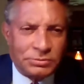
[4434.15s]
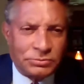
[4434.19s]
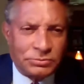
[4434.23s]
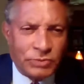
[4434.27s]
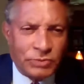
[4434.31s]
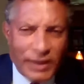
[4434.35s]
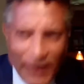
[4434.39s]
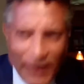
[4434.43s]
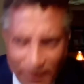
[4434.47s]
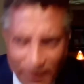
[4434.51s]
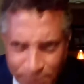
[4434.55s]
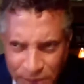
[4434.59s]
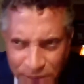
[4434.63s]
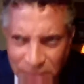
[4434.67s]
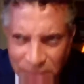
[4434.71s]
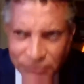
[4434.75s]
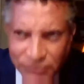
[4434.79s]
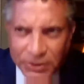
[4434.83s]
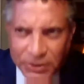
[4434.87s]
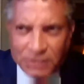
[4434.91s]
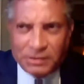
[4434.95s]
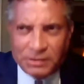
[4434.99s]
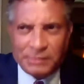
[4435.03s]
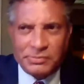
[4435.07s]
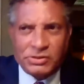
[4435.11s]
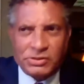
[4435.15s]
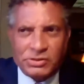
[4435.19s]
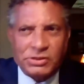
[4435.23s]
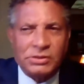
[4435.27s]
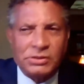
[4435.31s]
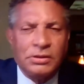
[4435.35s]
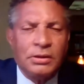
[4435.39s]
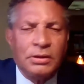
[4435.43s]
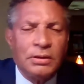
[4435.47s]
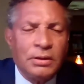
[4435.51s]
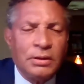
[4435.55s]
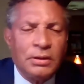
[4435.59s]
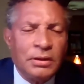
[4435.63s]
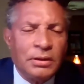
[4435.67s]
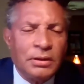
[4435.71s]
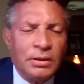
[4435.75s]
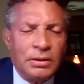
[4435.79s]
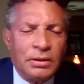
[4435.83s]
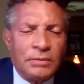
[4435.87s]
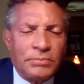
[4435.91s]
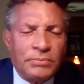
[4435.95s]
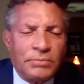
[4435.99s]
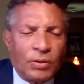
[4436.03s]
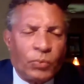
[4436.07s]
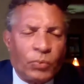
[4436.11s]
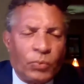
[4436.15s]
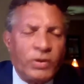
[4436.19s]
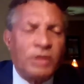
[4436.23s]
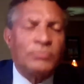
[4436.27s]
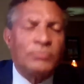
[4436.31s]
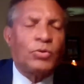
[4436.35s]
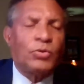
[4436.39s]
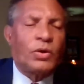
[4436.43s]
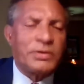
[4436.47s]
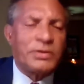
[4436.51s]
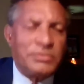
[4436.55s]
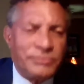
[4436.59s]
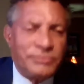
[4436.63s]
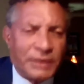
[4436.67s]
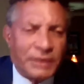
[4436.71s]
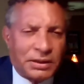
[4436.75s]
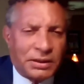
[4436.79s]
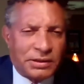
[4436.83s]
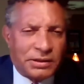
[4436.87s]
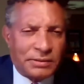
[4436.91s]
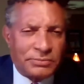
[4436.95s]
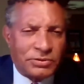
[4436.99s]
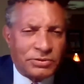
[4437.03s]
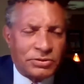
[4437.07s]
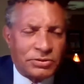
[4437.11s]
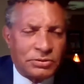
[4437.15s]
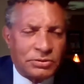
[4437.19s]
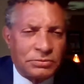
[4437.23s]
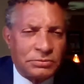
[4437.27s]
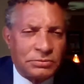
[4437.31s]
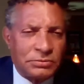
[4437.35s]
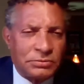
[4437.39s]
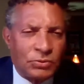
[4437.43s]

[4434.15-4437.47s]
We have been victims, but we are more than victims.